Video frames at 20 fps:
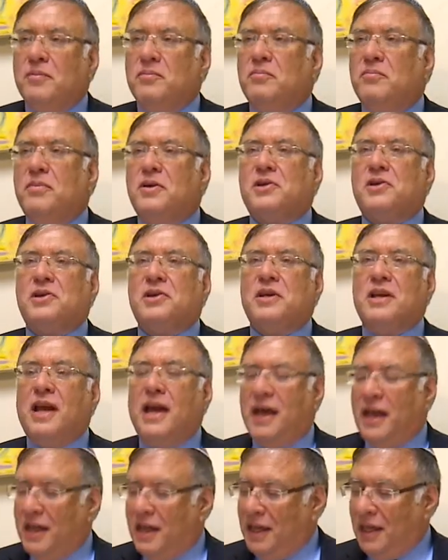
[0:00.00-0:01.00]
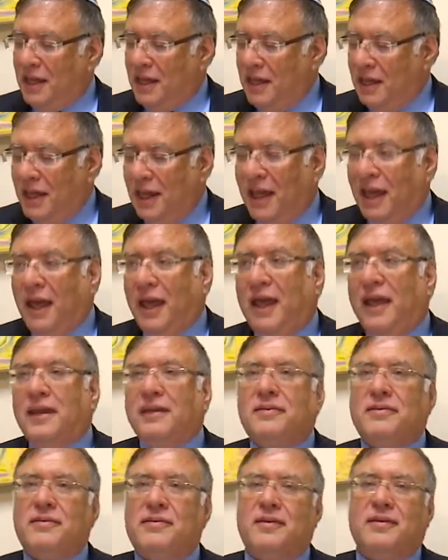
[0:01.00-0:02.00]
Mishnah 8,
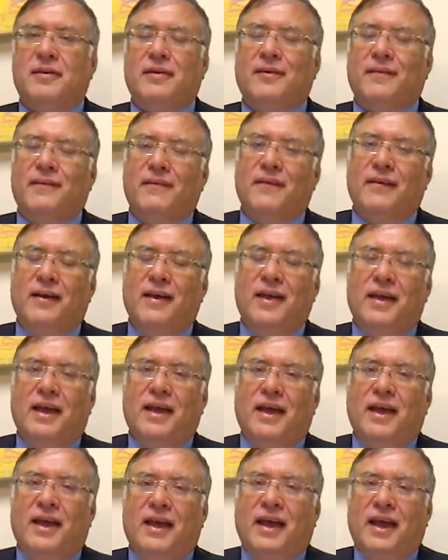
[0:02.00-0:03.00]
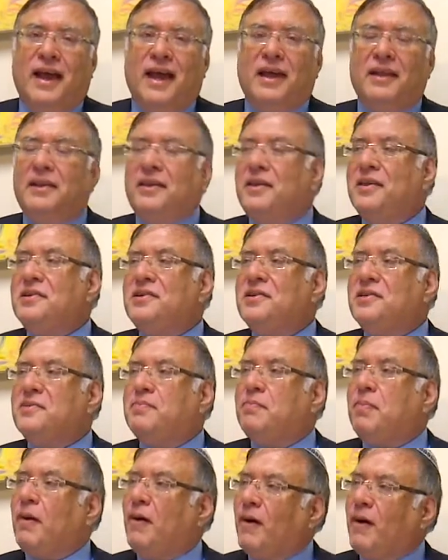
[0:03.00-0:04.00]
and this is
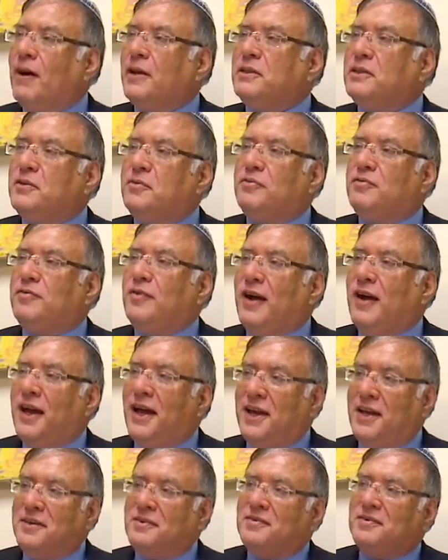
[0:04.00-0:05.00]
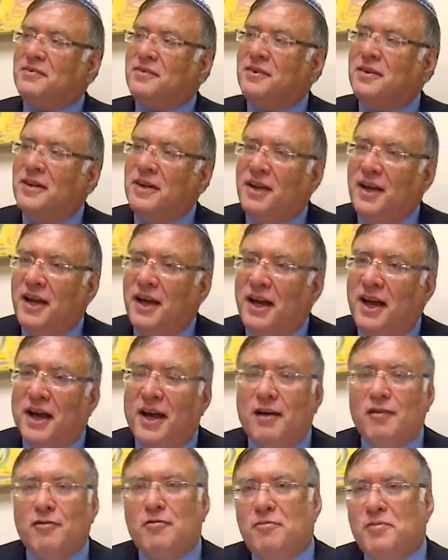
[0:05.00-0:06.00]
part 5
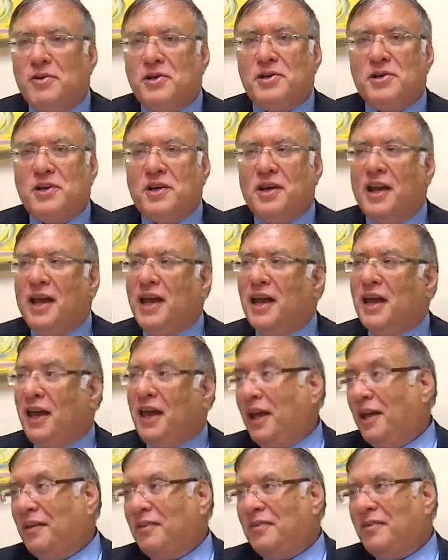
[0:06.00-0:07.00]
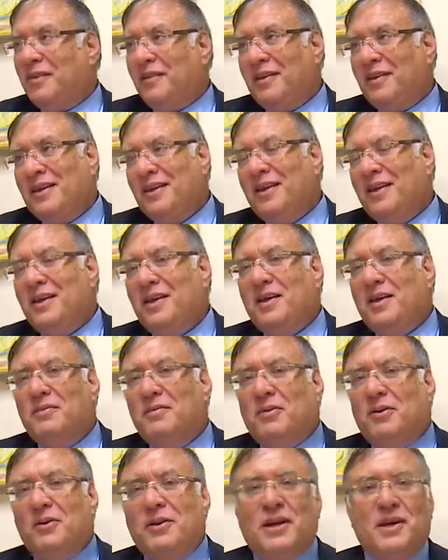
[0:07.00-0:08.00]
of Mishnah 8.
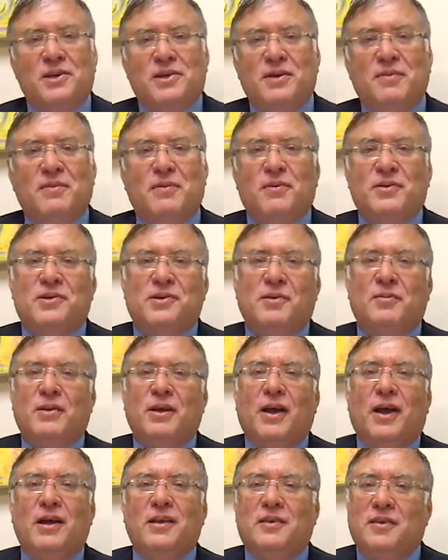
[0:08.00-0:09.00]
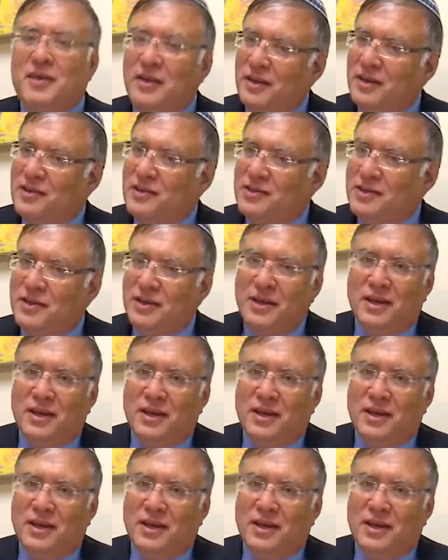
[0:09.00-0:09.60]
Baruch Hashem, there are so many ideas